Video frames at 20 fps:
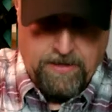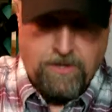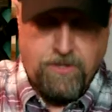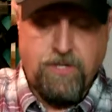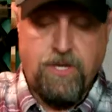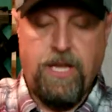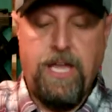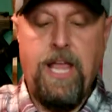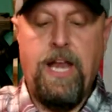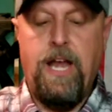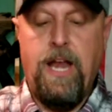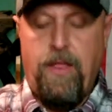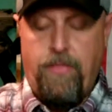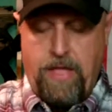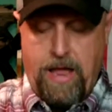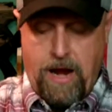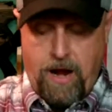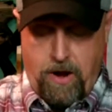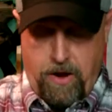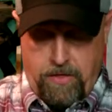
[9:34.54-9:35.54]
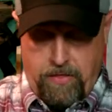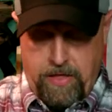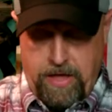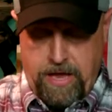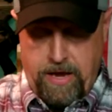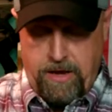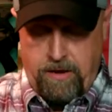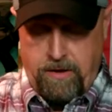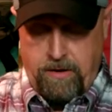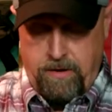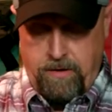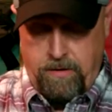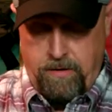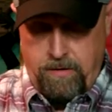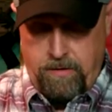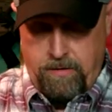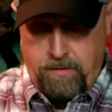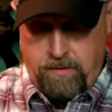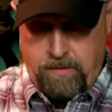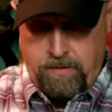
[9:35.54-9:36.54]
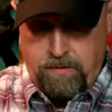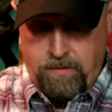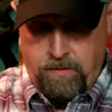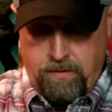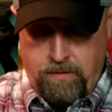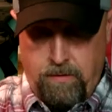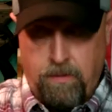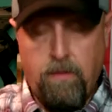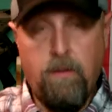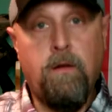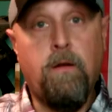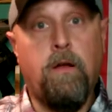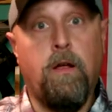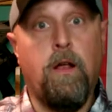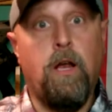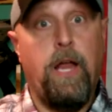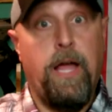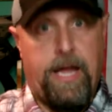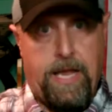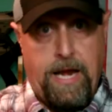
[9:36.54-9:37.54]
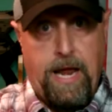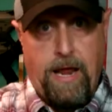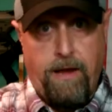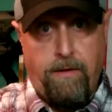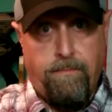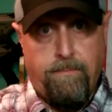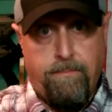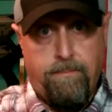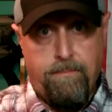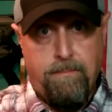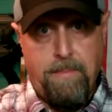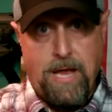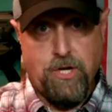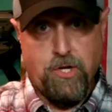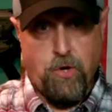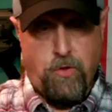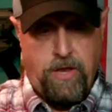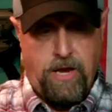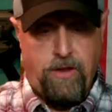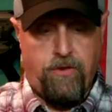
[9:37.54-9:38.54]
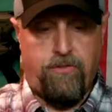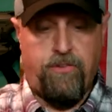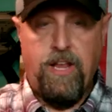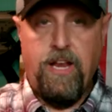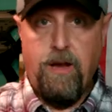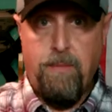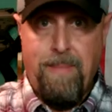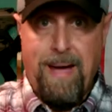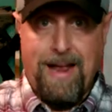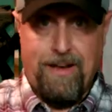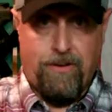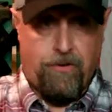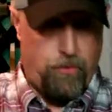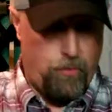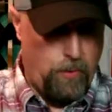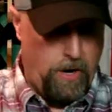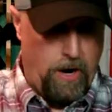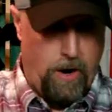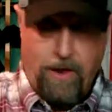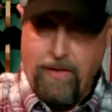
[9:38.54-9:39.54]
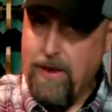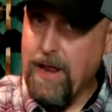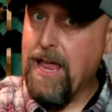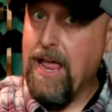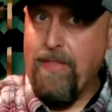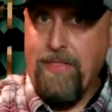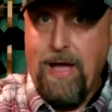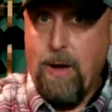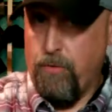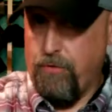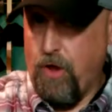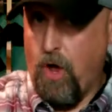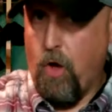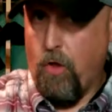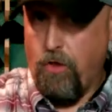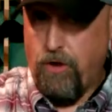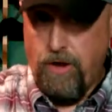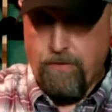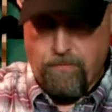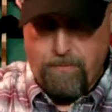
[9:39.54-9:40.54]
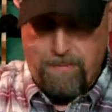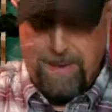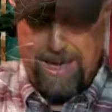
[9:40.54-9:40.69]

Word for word: to get it in there and then click it in. Make sure that it's seated back to the rear. And again, that was all the different